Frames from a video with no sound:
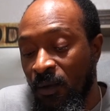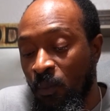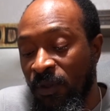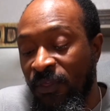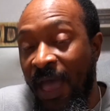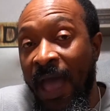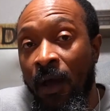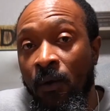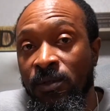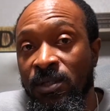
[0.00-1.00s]

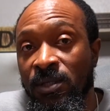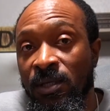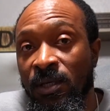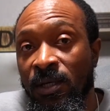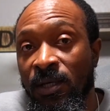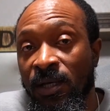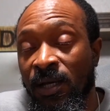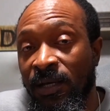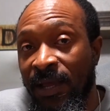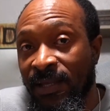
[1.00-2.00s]
without
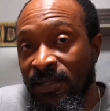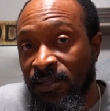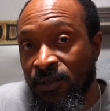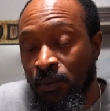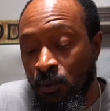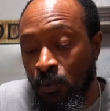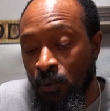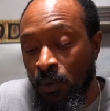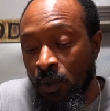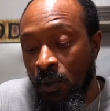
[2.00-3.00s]
connecting to